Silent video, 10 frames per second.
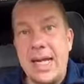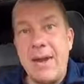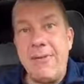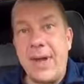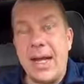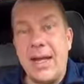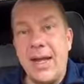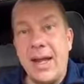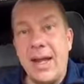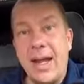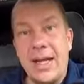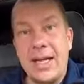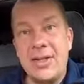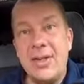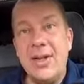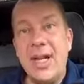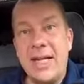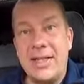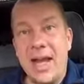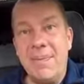safe, and I'll catch you
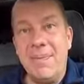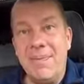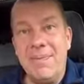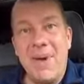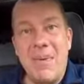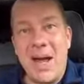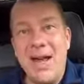next time. Bye